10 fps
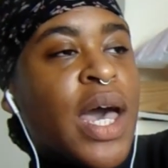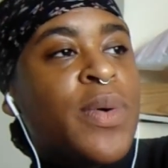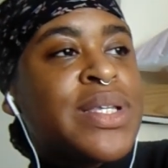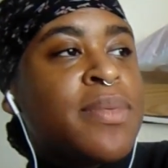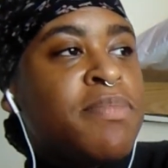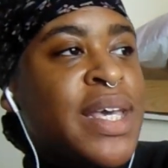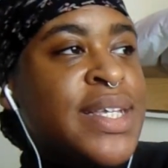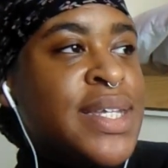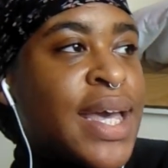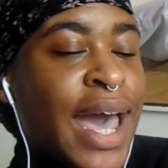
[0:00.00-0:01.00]
I was
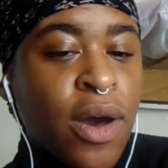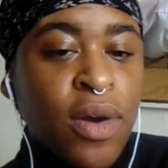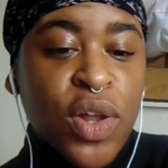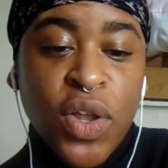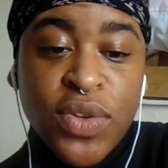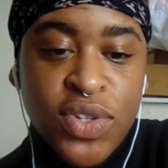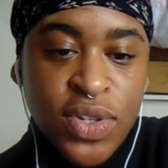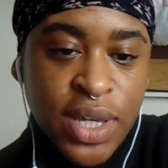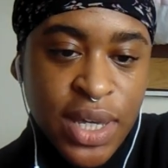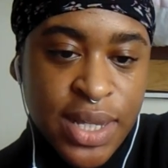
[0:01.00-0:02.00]
amazed at how close you
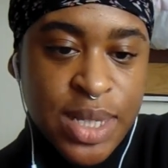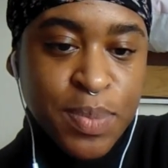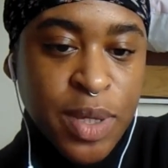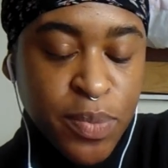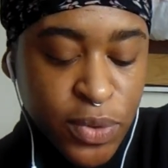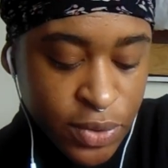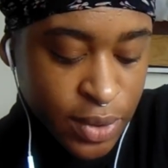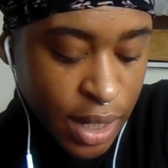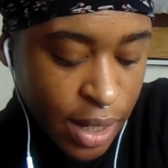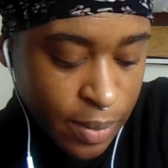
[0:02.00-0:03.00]
can get to people,
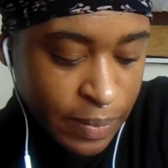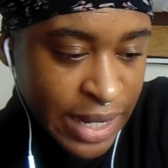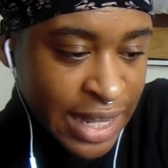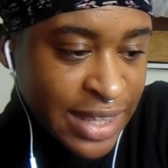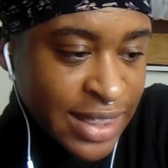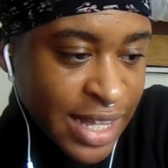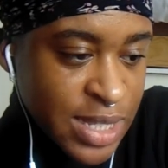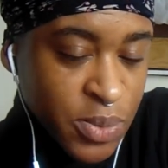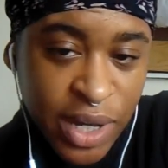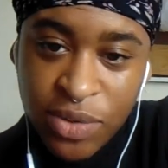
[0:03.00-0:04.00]
and I think
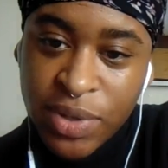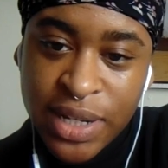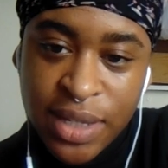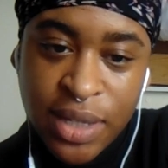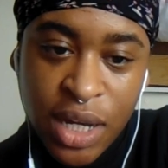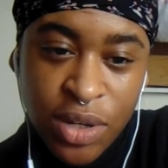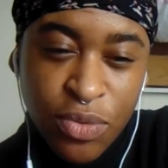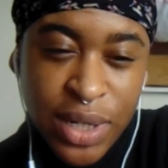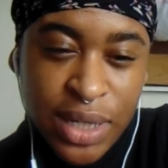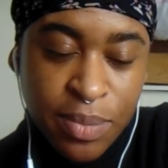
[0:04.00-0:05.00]
that's what I really
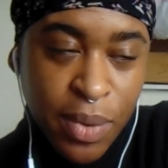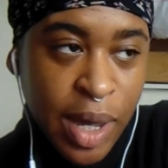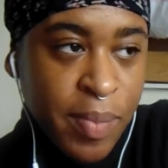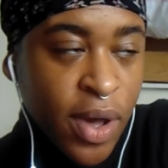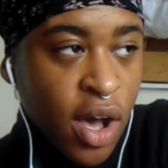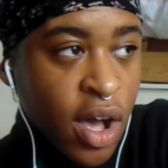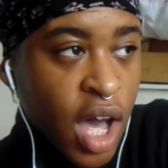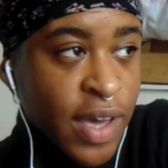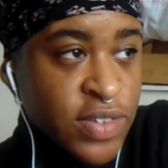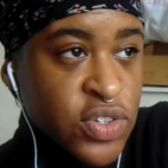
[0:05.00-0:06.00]
admire about
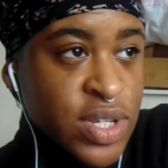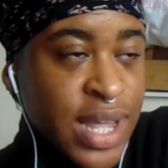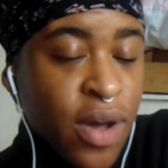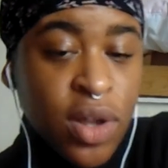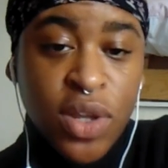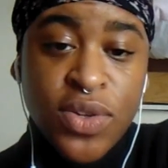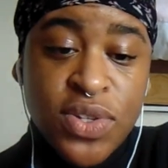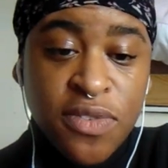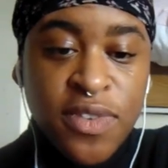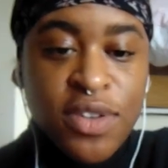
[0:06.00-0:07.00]
archives, is just how close
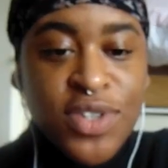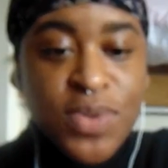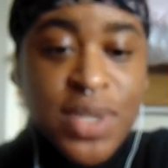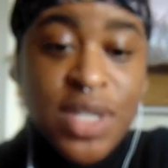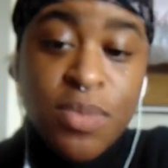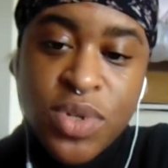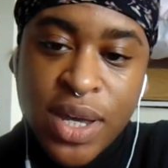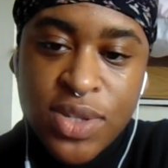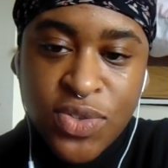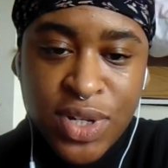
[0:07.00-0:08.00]
you feel to a
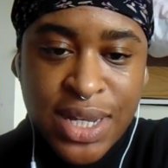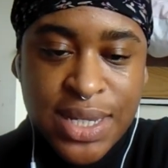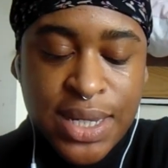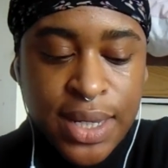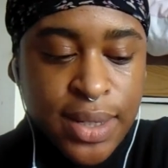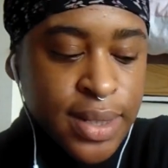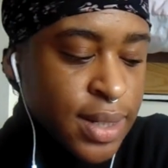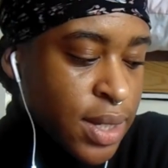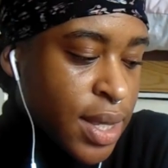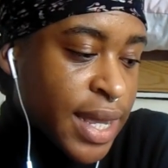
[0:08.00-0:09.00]
subject or an idea,
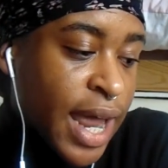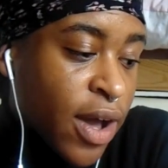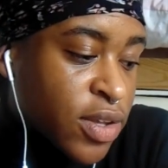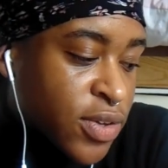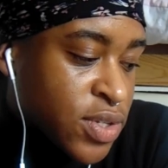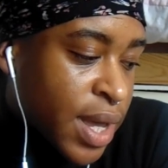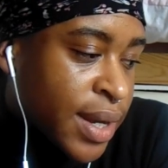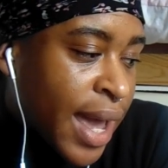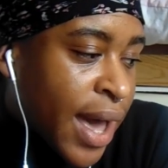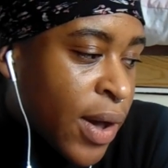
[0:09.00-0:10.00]
and how close
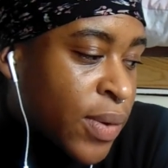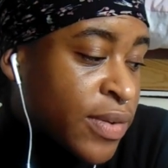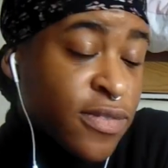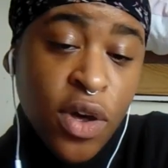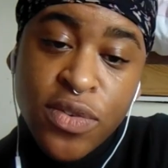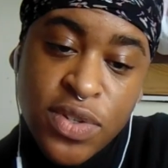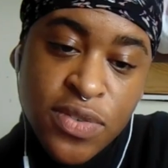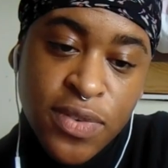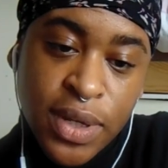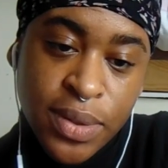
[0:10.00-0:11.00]
and how involved you
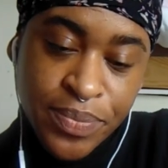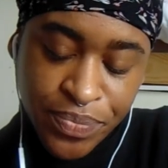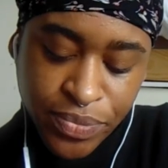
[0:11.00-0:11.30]
feel.